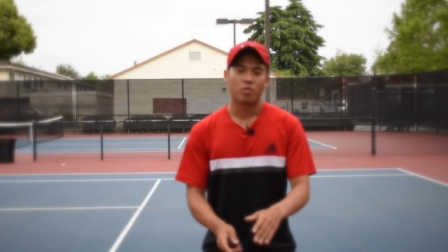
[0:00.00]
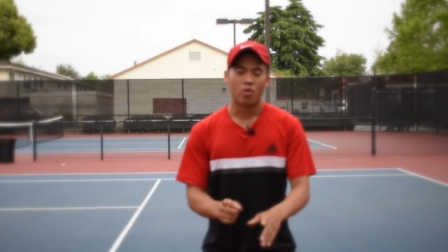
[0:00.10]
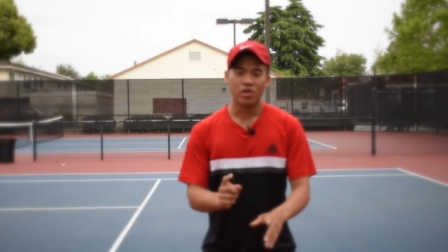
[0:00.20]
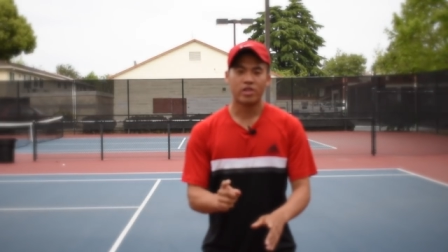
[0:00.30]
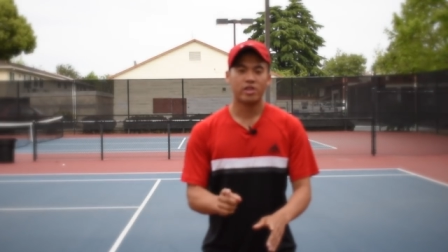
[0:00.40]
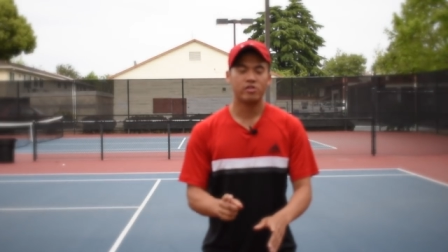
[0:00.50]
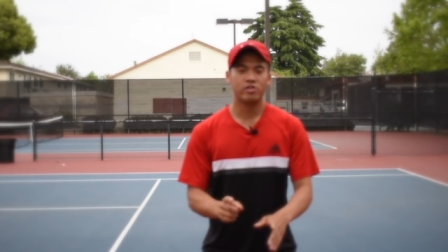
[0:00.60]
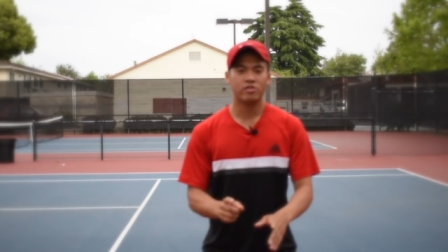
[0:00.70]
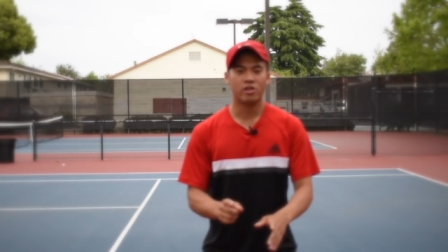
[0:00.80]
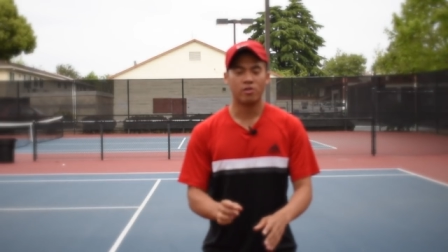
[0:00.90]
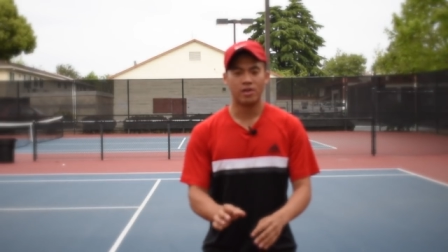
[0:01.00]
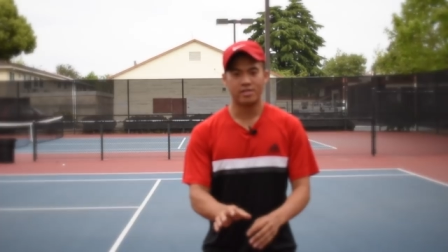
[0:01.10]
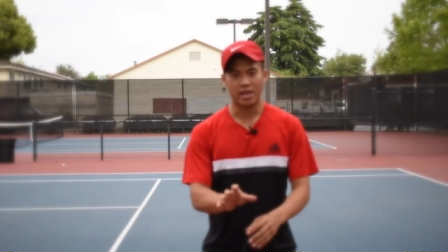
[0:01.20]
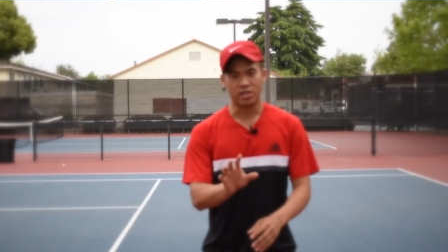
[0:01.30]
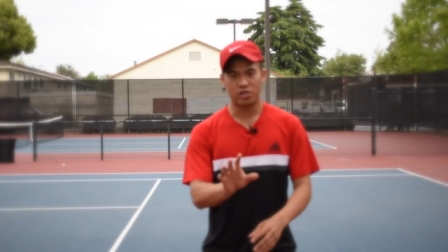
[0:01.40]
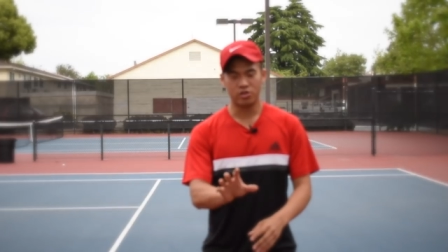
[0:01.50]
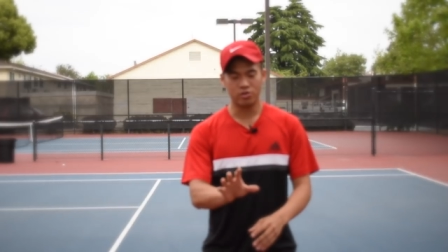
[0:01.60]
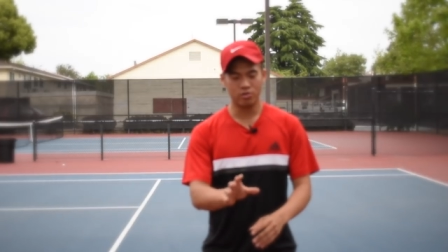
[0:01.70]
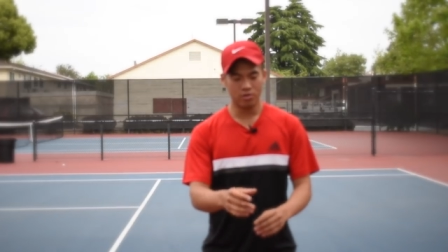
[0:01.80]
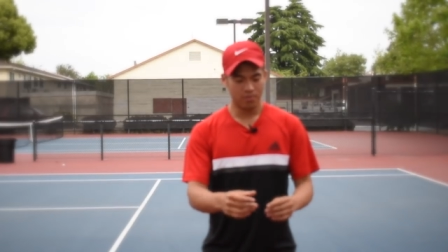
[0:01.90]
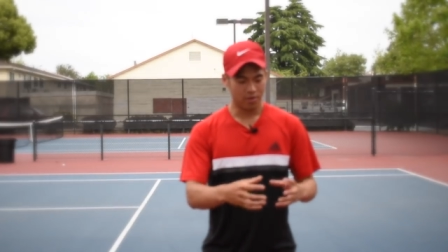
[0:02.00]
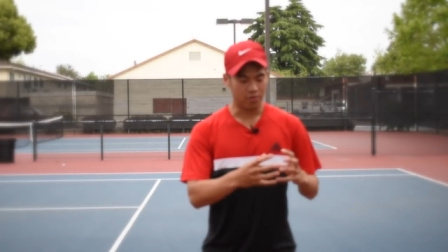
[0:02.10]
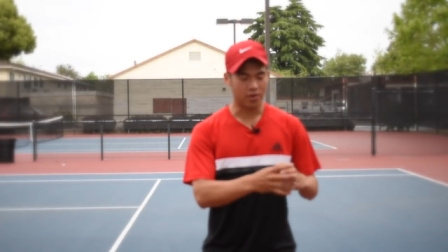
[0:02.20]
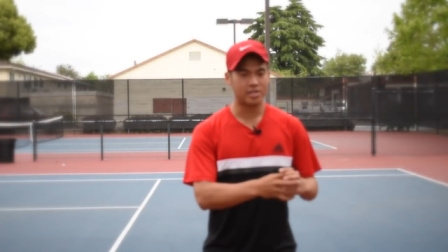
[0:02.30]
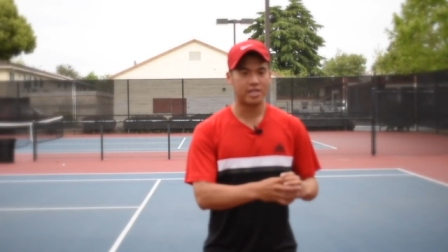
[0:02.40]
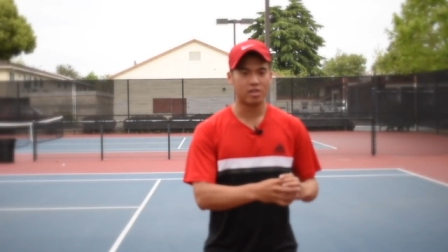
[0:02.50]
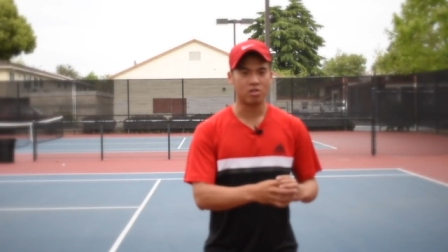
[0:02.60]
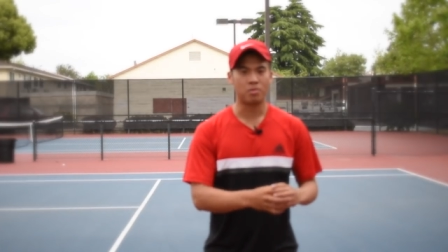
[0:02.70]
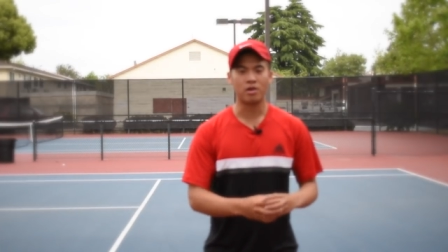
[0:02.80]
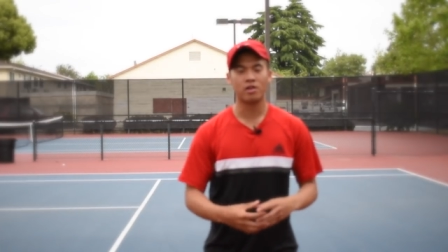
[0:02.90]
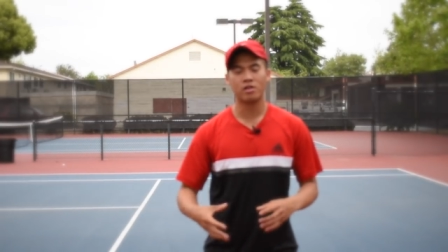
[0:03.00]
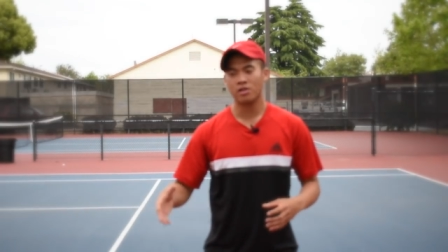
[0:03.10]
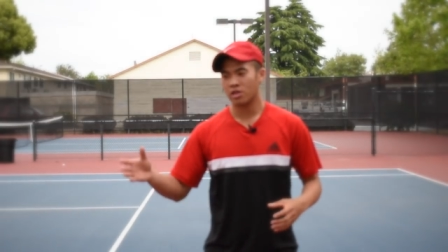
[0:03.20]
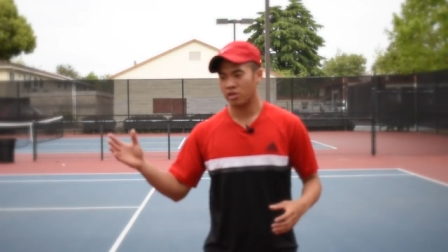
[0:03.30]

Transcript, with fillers: One thing you do know is that you, the fuzzy yellow ball,